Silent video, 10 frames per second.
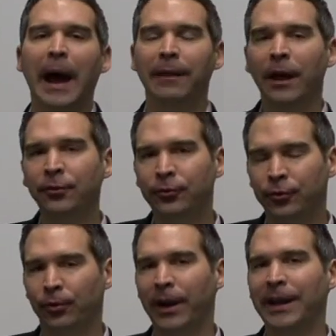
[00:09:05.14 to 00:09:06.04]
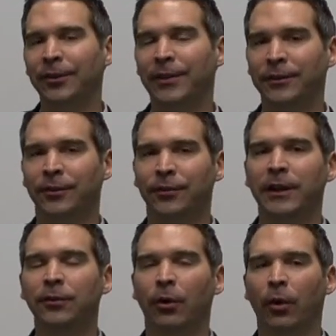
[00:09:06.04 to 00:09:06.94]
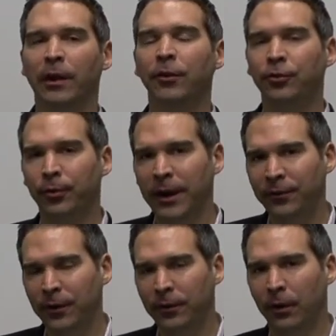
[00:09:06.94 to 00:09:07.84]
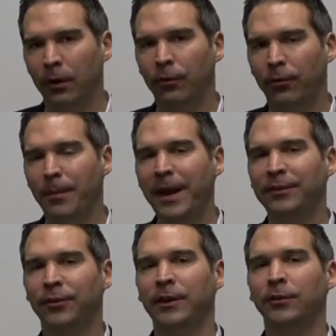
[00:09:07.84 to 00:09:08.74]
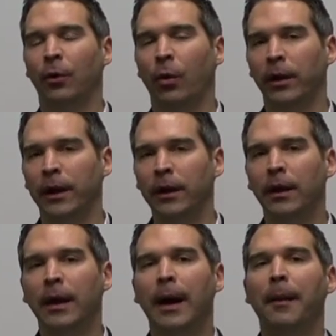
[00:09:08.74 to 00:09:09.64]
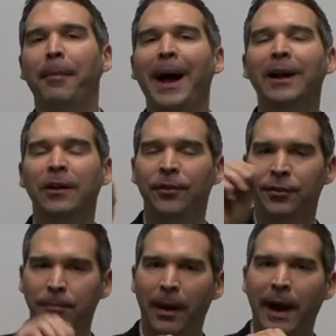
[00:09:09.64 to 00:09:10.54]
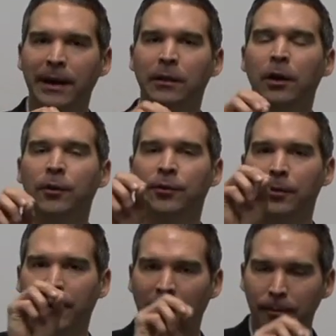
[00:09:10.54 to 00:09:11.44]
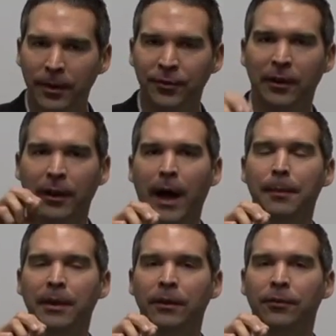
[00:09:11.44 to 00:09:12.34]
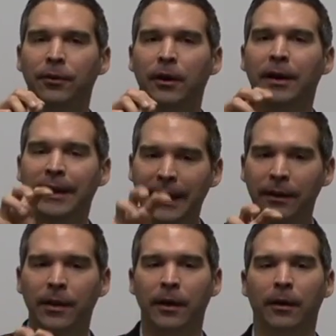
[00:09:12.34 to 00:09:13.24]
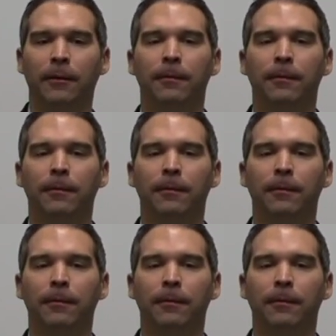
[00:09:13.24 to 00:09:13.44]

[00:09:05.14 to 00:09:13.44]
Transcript: And let's trace that disease organ, let's trace the nerve from that disease organ back to the spine and look for some kind of misalignment in there.